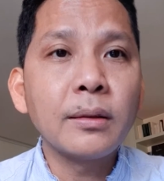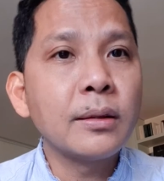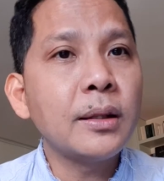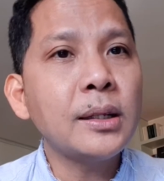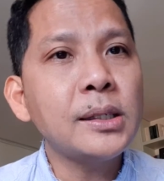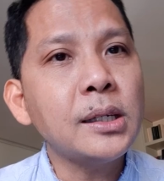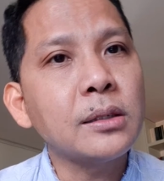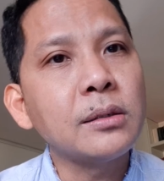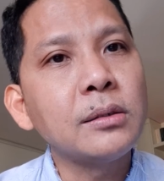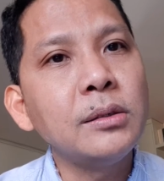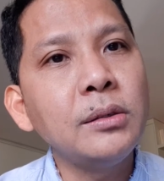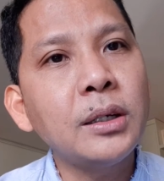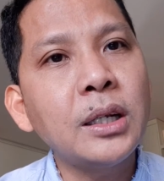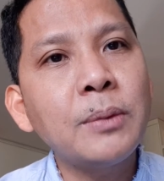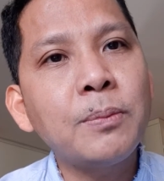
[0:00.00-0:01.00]
that's it.
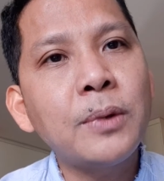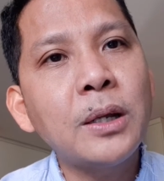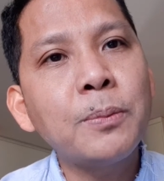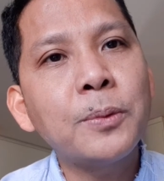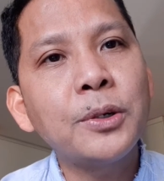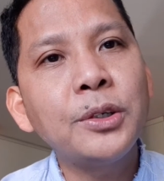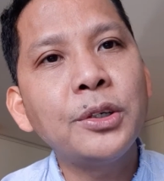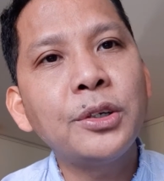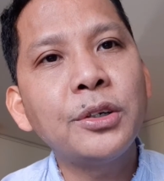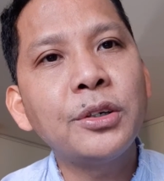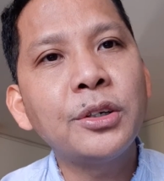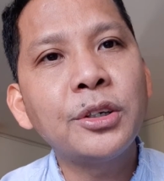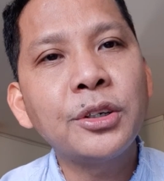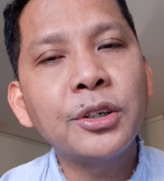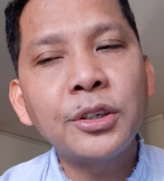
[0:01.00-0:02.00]
You can apply for
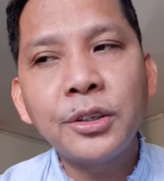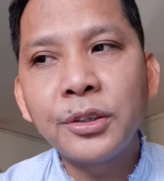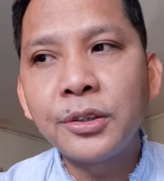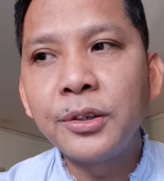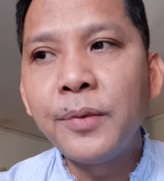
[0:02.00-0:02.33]
your